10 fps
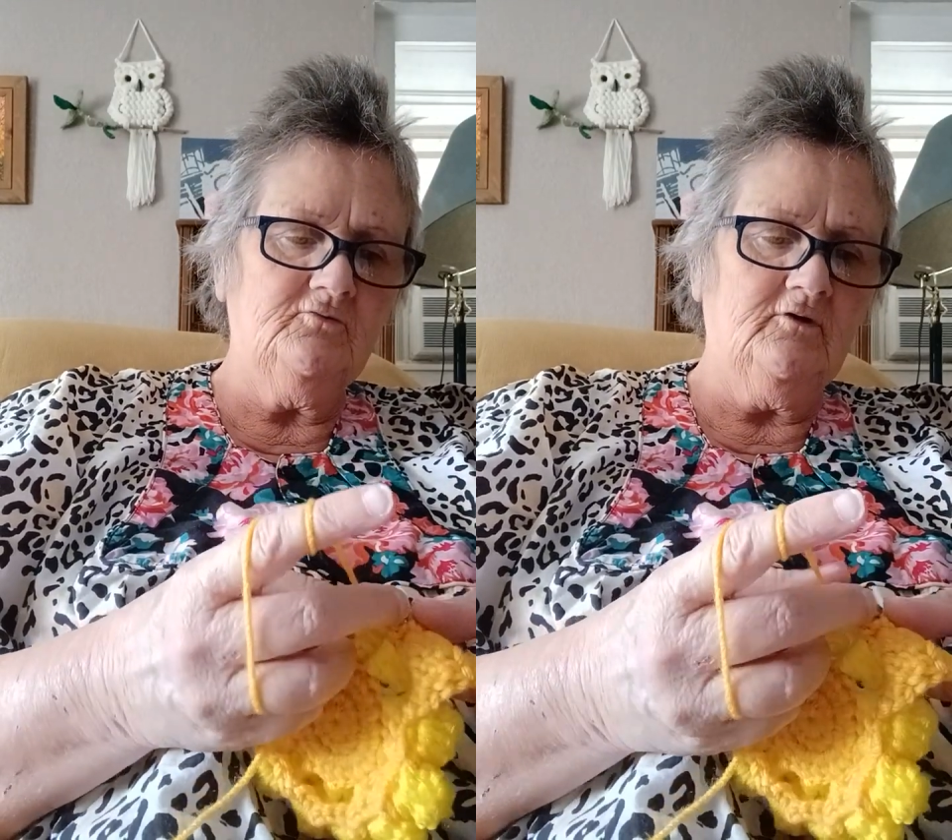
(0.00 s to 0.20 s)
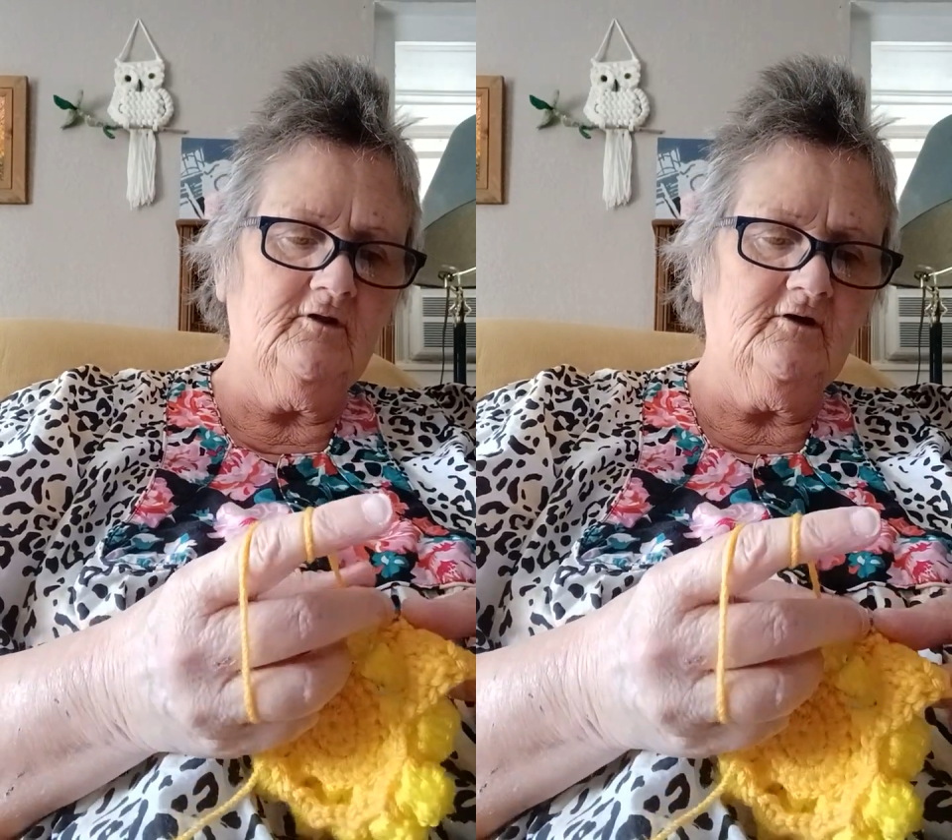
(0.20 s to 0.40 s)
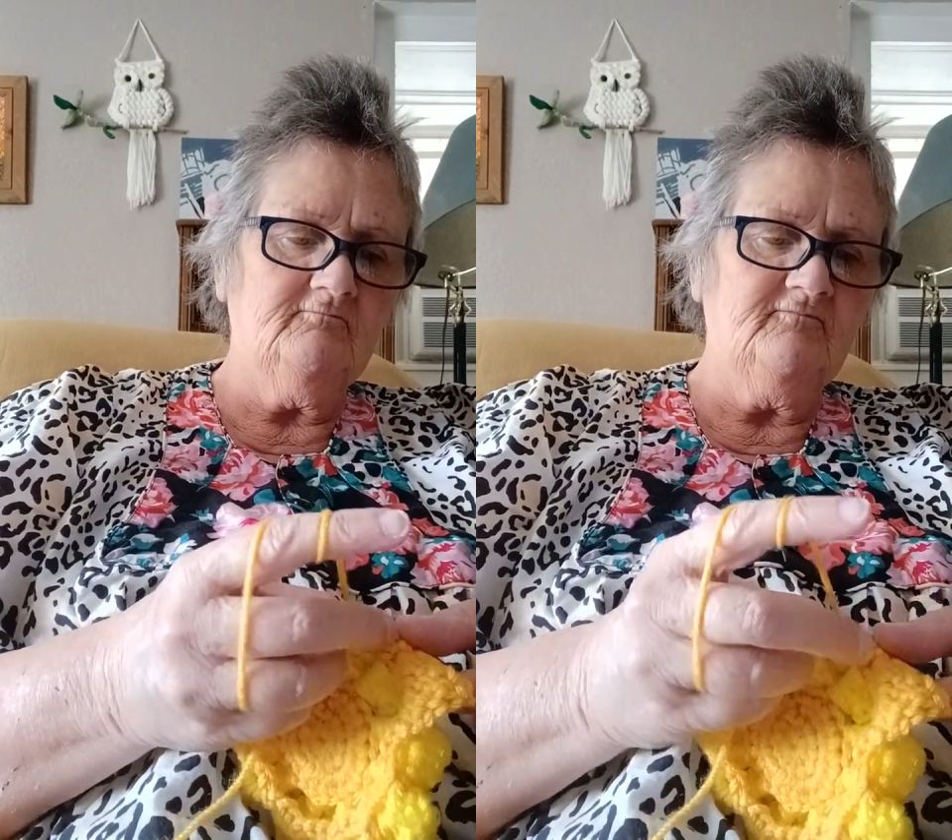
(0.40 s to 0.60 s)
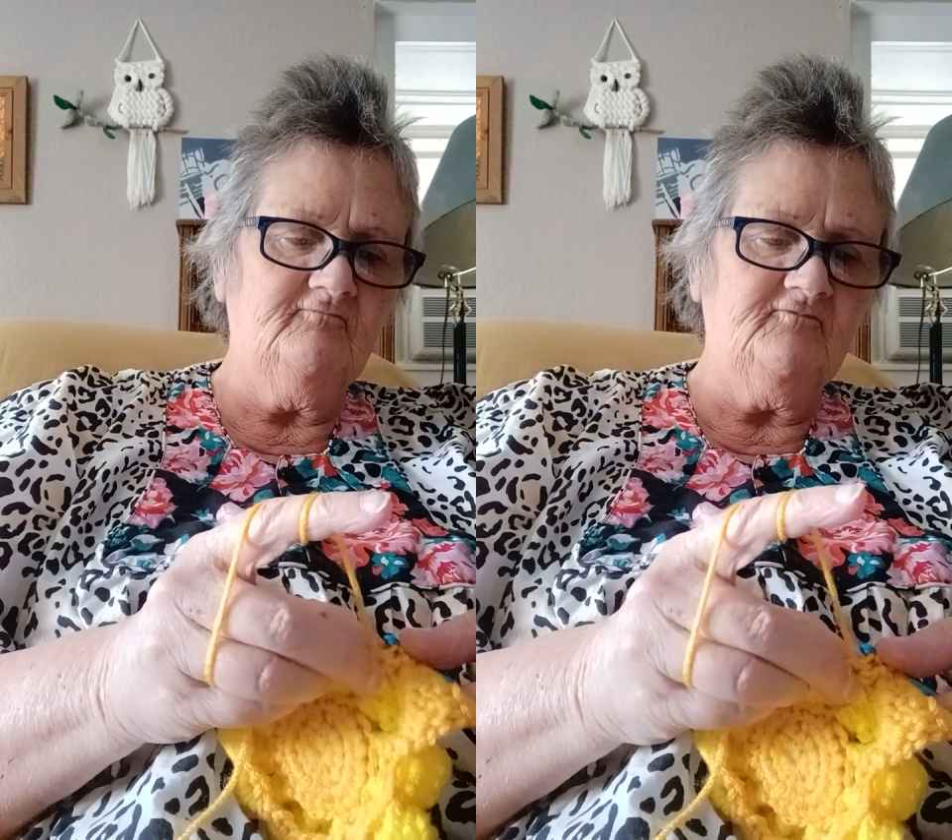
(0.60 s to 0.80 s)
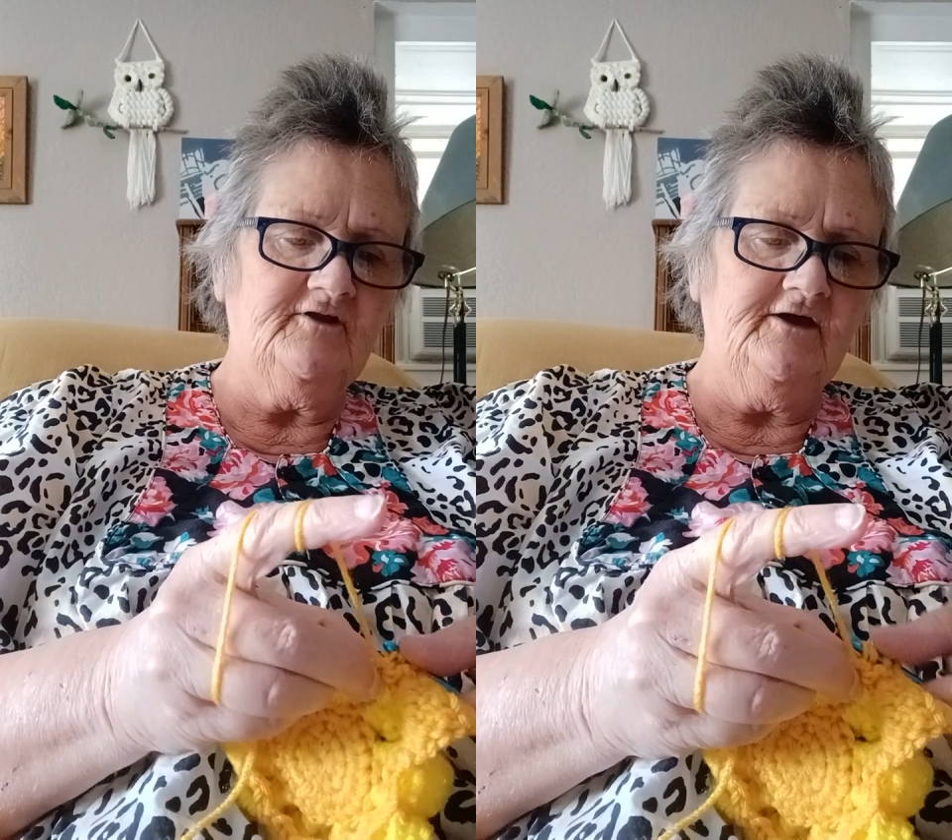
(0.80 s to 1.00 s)
while I'm
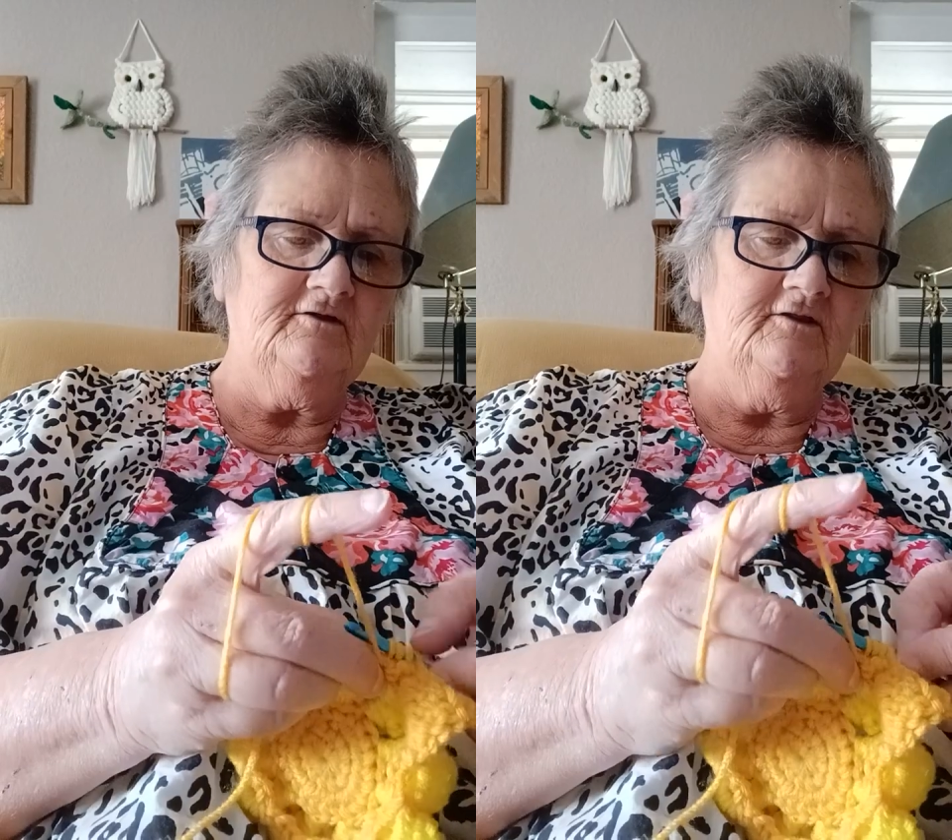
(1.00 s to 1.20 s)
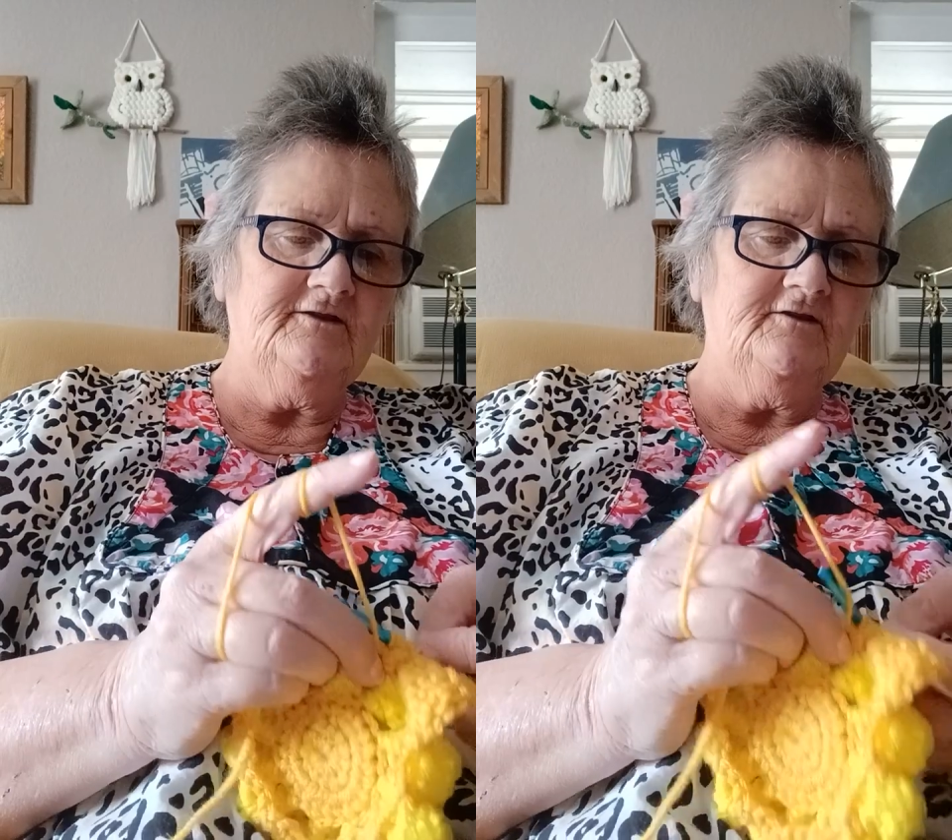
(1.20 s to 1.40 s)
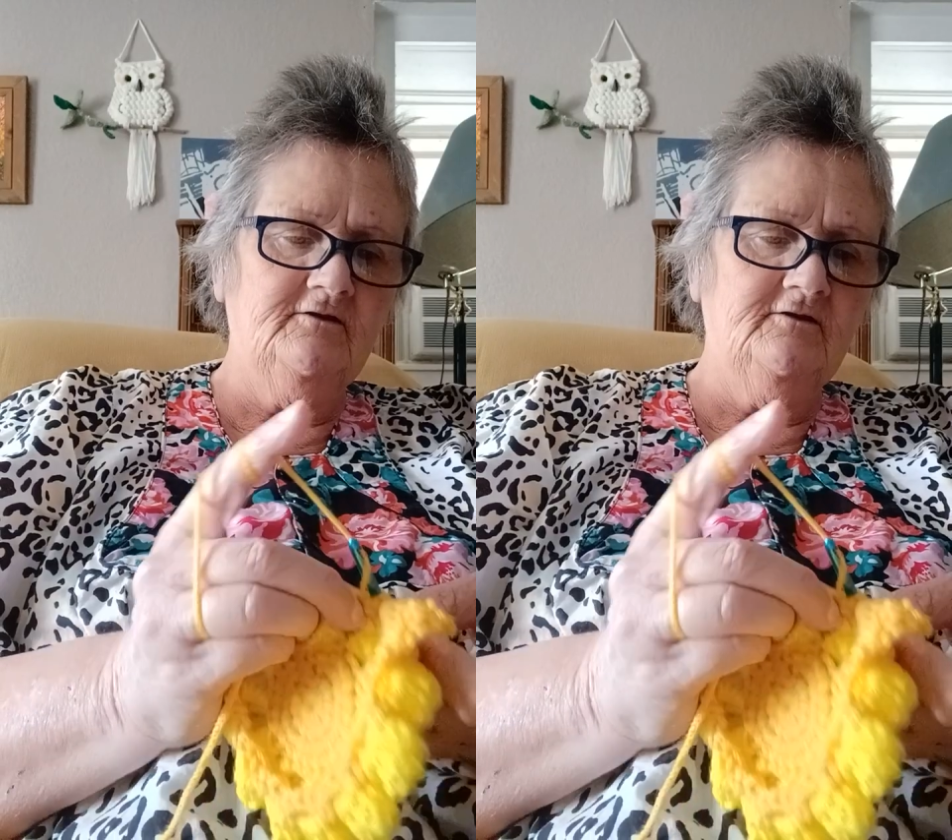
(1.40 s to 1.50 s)
finagling.